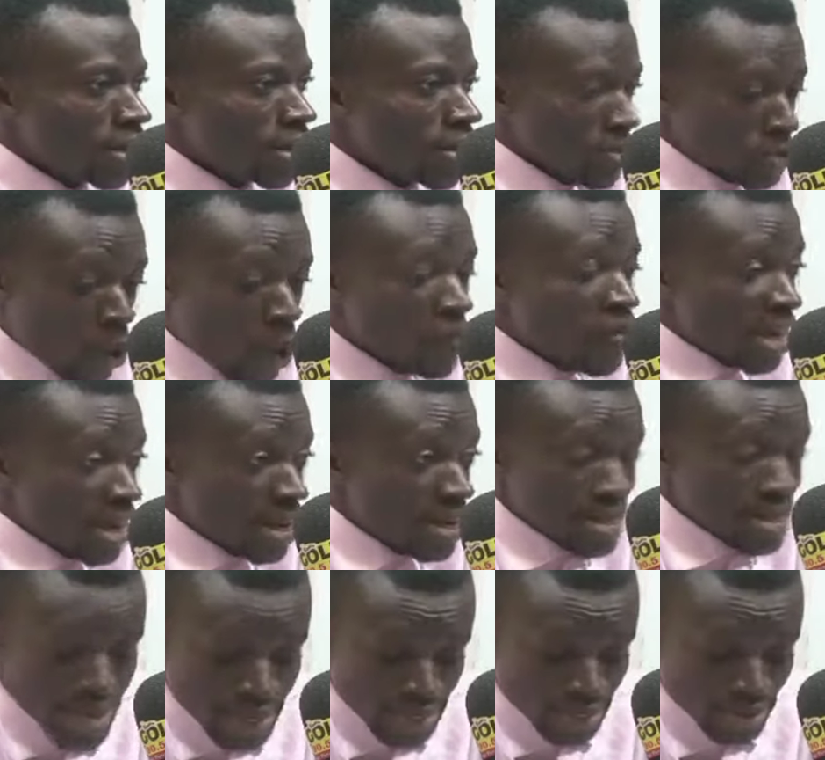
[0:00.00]
So over the
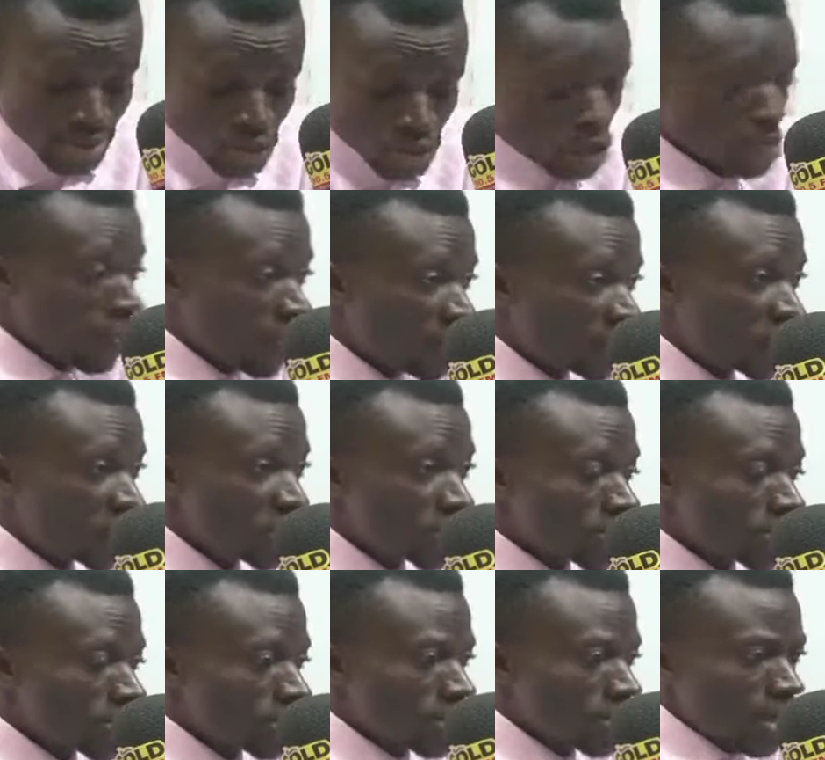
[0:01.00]
years, you know, some of these
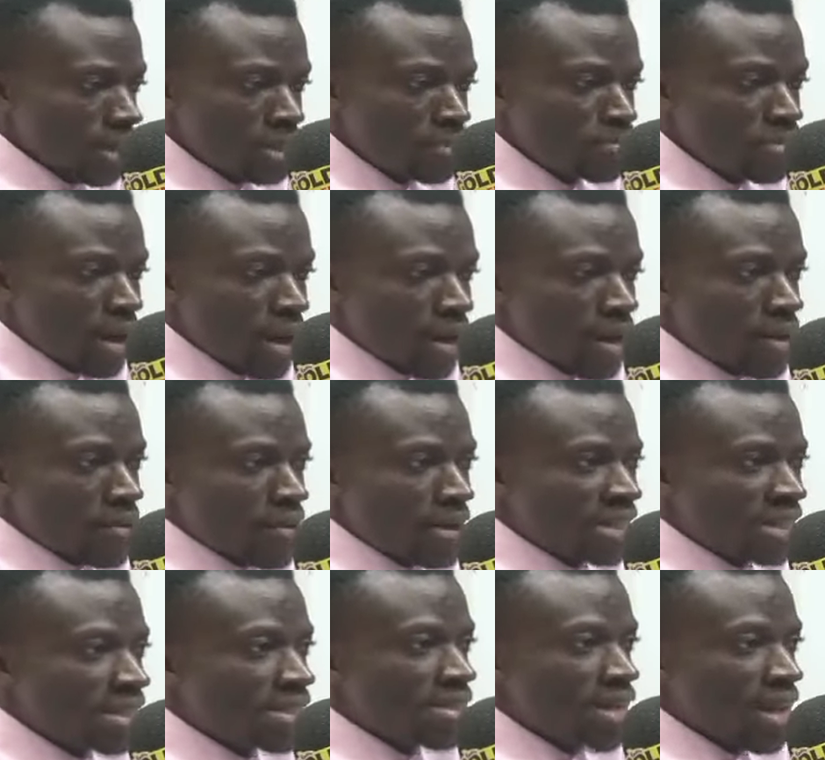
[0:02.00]
things at me
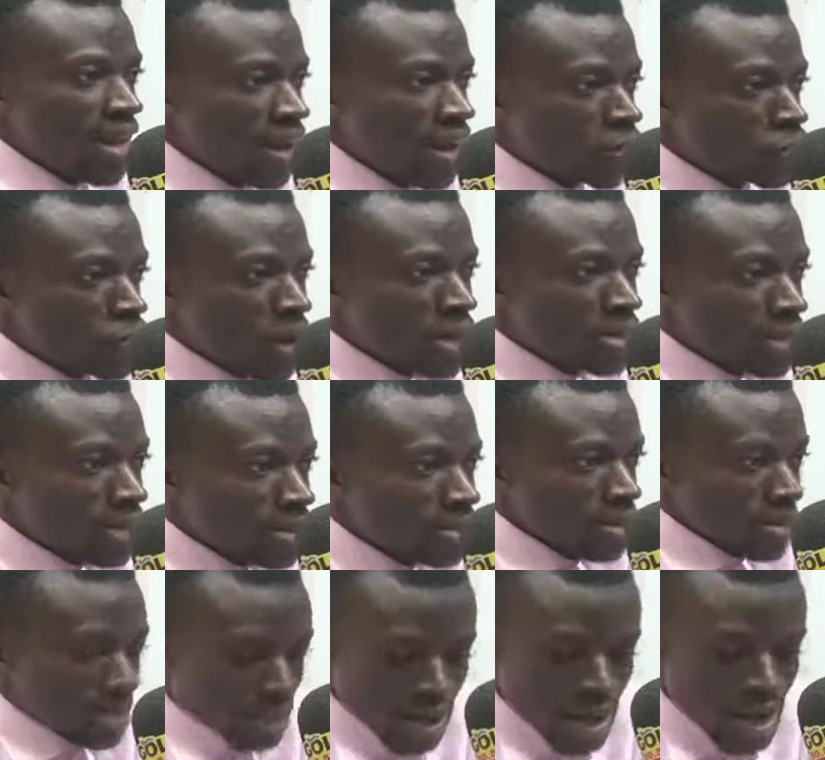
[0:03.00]
guarantee the electoral
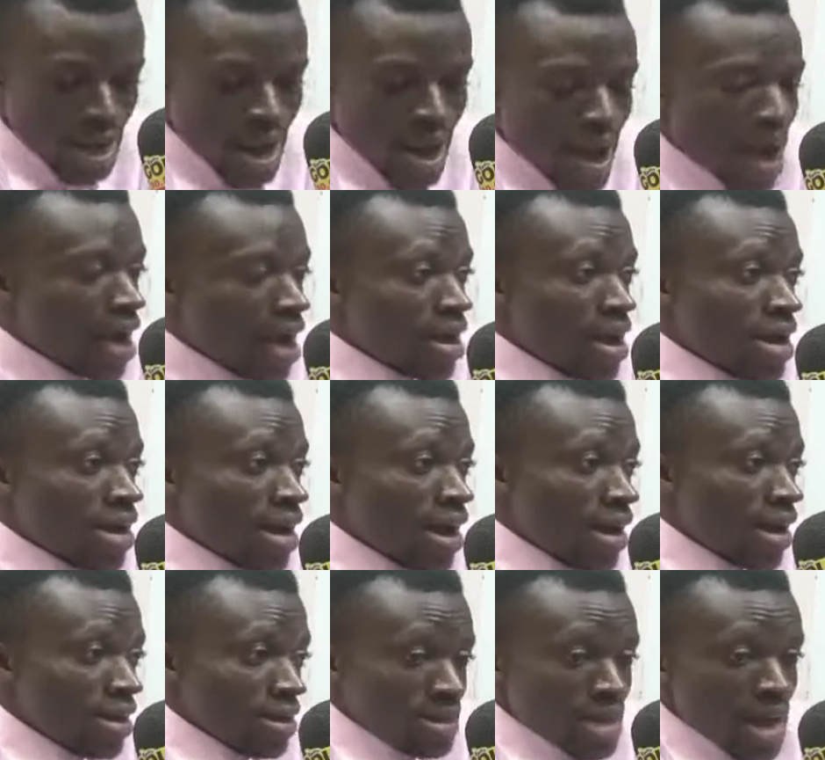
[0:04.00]
success are
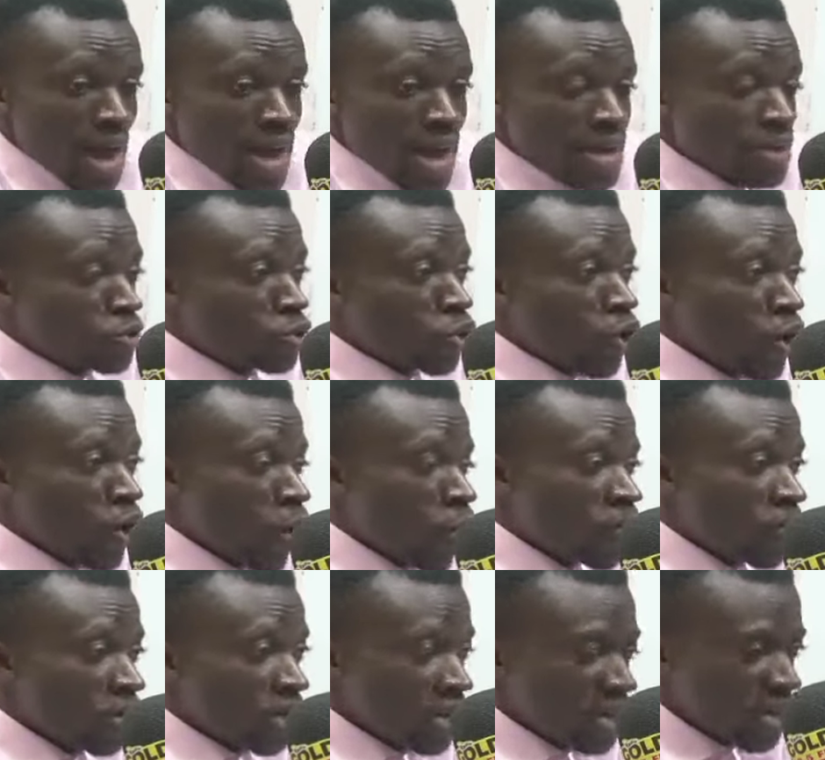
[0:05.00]
Ghana yeah enjoy
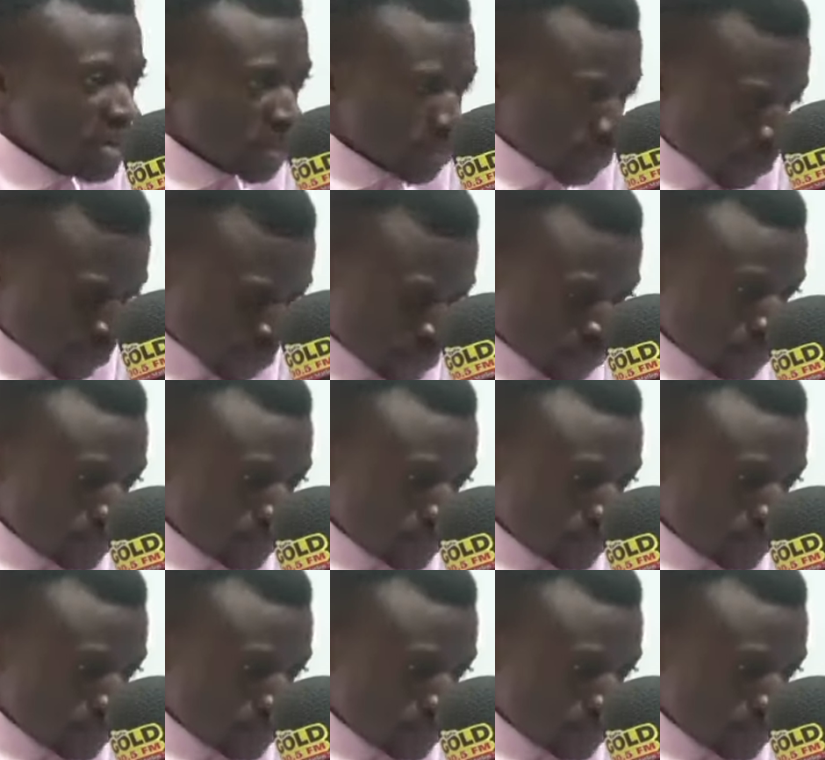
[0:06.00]
over the years.